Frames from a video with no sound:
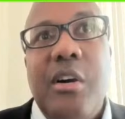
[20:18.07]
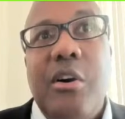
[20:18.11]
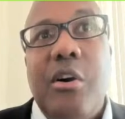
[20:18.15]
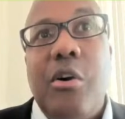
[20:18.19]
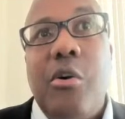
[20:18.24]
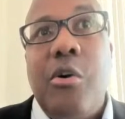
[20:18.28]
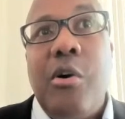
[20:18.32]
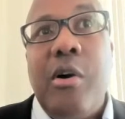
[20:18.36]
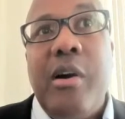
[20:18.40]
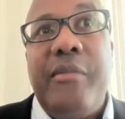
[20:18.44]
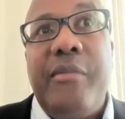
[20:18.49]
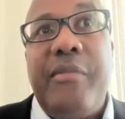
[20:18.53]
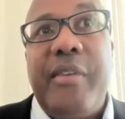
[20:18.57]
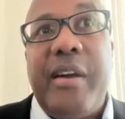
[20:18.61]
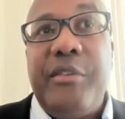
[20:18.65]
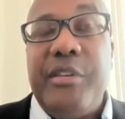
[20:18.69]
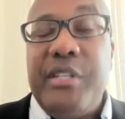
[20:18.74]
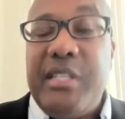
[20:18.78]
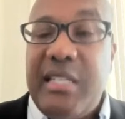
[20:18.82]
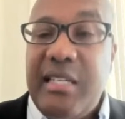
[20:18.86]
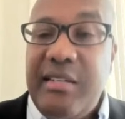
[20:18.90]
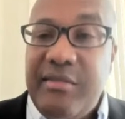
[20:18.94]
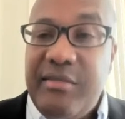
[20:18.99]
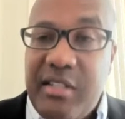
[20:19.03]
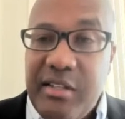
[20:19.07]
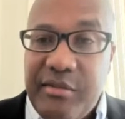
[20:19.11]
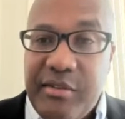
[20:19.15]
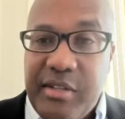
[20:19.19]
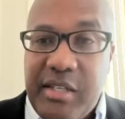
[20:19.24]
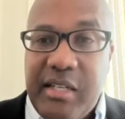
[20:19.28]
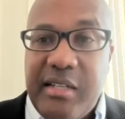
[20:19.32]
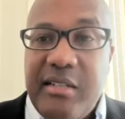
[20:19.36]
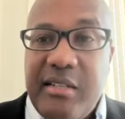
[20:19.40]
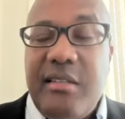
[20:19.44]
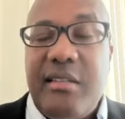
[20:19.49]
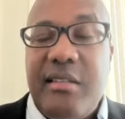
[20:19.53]
Or if I receive
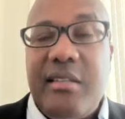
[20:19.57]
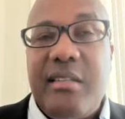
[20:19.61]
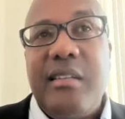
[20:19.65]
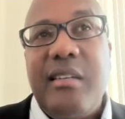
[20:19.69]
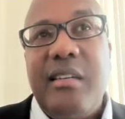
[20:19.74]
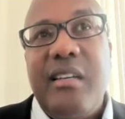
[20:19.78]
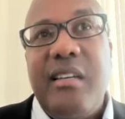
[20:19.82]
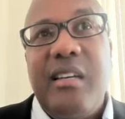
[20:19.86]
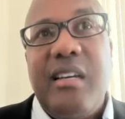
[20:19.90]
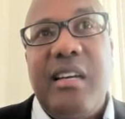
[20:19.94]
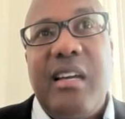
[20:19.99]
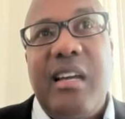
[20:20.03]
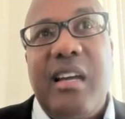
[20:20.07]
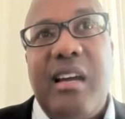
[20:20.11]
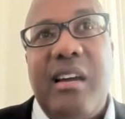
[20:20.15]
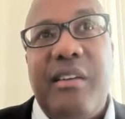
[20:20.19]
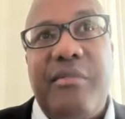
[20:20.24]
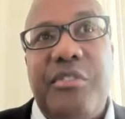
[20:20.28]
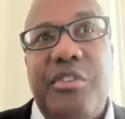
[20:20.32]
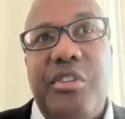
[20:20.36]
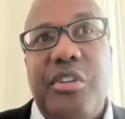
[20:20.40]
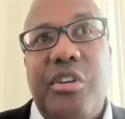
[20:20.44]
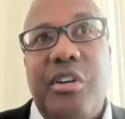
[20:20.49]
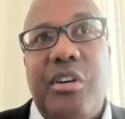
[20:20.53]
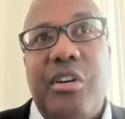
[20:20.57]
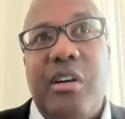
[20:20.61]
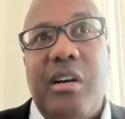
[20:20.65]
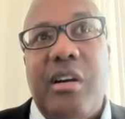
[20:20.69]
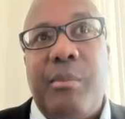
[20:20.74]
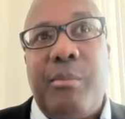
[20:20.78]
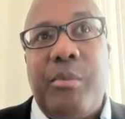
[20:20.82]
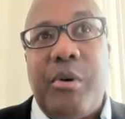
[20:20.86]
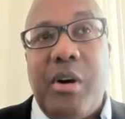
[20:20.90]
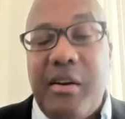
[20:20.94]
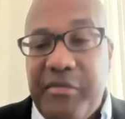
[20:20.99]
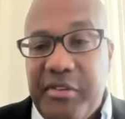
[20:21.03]
dividends after a
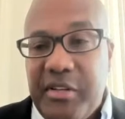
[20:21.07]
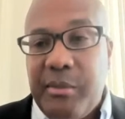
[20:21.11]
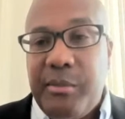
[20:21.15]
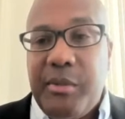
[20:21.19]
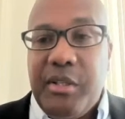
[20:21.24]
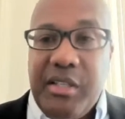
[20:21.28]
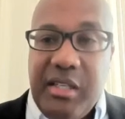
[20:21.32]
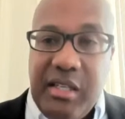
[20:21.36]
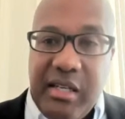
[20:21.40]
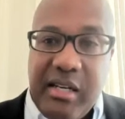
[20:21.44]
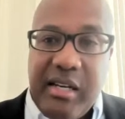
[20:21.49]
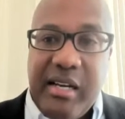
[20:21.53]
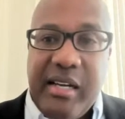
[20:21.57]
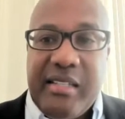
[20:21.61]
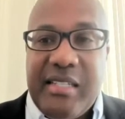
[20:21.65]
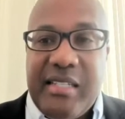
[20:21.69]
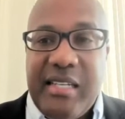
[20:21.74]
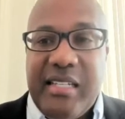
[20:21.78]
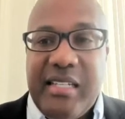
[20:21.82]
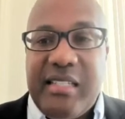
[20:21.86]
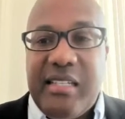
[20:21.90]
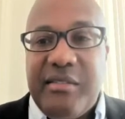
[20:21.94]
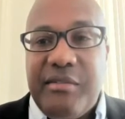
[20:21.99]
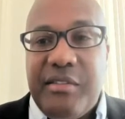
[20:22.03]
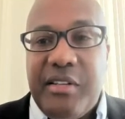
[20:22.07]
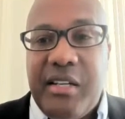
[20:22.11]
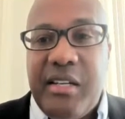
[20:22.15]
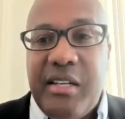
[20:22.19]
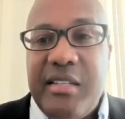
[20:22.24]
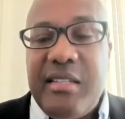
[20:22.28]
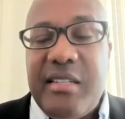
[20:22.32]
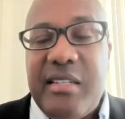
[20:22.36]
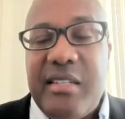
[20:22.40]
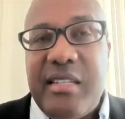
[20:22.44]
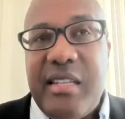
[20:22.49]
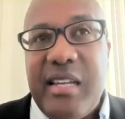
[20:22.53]
profitable year, I take
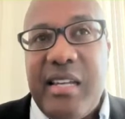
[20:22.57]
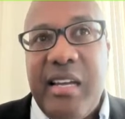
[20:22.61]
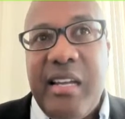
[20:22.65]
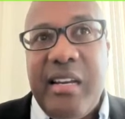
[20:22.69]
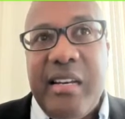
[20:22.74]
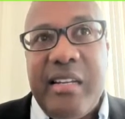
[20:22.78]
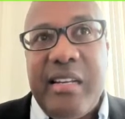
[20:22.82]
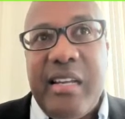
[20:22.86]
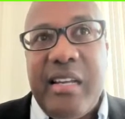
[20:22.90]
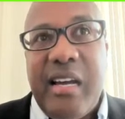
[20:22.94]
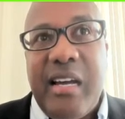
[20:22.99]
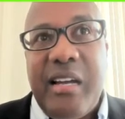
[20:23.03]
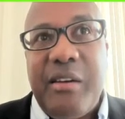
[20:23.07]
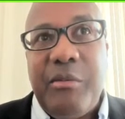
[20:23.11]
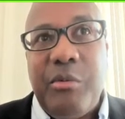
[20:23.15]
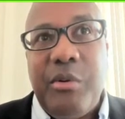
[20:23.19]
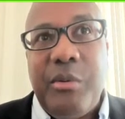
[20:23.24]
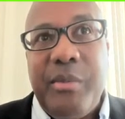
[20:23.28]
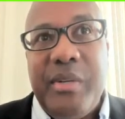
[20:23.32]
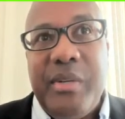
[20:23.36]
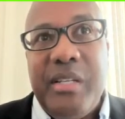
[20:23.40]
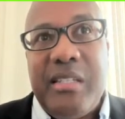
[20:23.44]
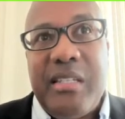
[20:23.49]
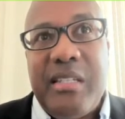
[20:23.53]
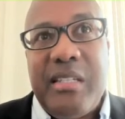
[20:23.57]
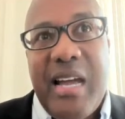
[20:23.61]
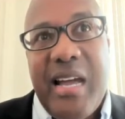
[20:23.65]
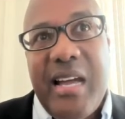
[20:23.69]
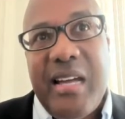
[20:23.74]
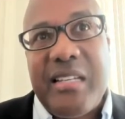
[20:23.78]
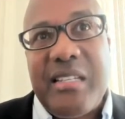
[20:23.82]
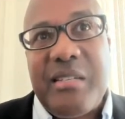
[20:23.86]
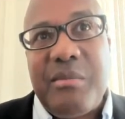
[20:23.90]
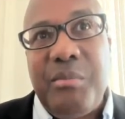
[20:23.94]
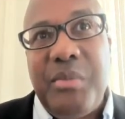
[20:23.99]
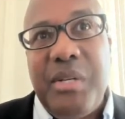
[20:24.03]
dividends, then that will be taxed.